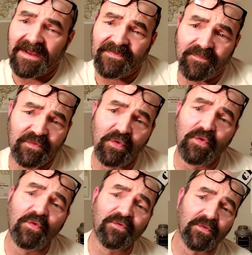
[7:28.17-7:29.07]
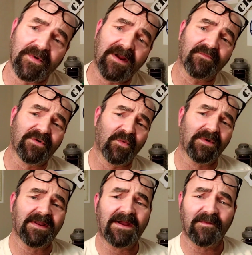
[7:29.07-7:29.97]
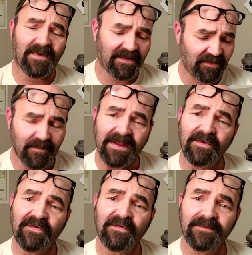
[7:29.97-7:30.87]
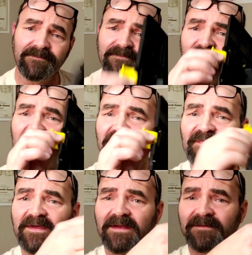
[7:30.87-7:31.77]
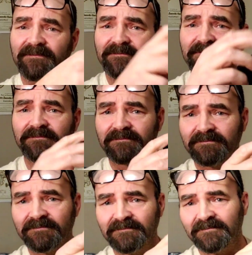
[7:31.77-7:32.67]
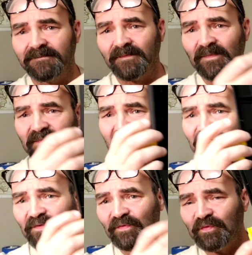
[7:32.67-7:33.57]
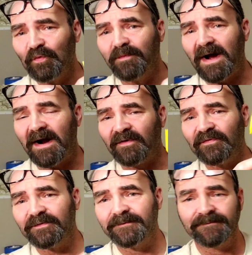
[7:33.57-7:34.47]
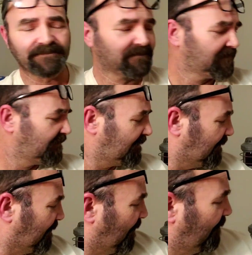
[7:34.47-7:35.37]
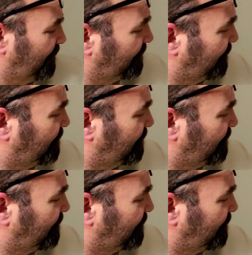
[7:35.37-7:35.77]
You got some tools or whatever you don't want laying around your bench. Look at this thing. Nice little toolbox. You know,